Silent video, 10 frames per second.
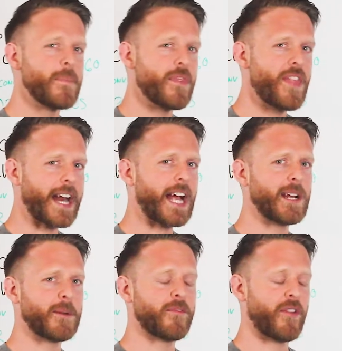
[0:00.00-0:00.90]
That
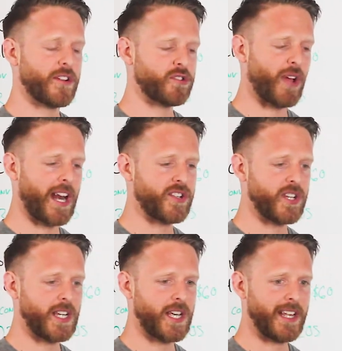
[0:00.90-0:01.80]
kind of
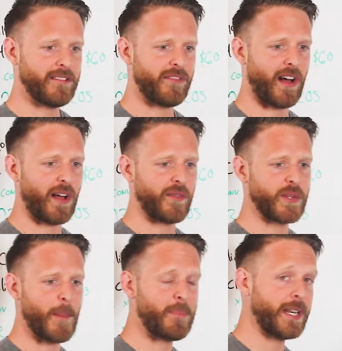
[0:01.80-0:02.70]
strategy
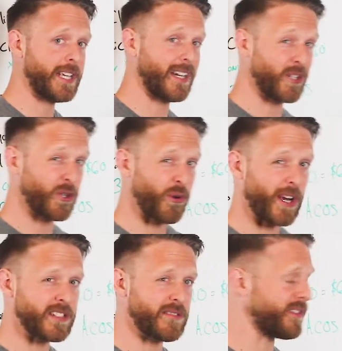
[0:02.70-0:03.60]
involves bidding
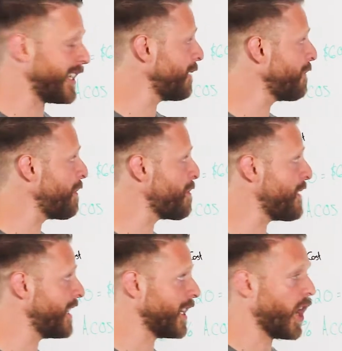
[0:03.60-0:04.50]
aggressively, maybe
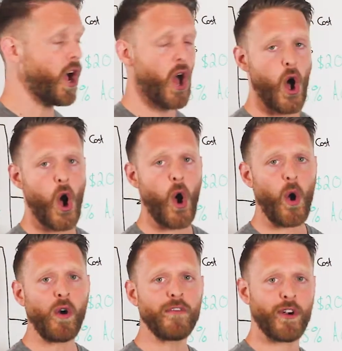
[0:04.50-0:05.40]
bidding
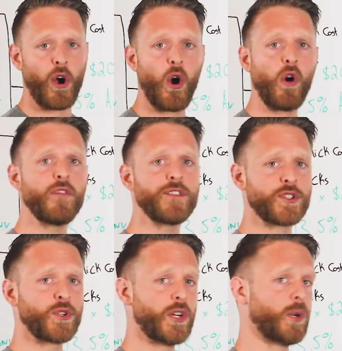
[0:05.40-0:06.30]
over,
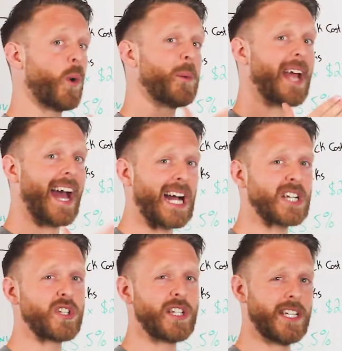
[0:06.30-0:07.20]
overshooting where we actually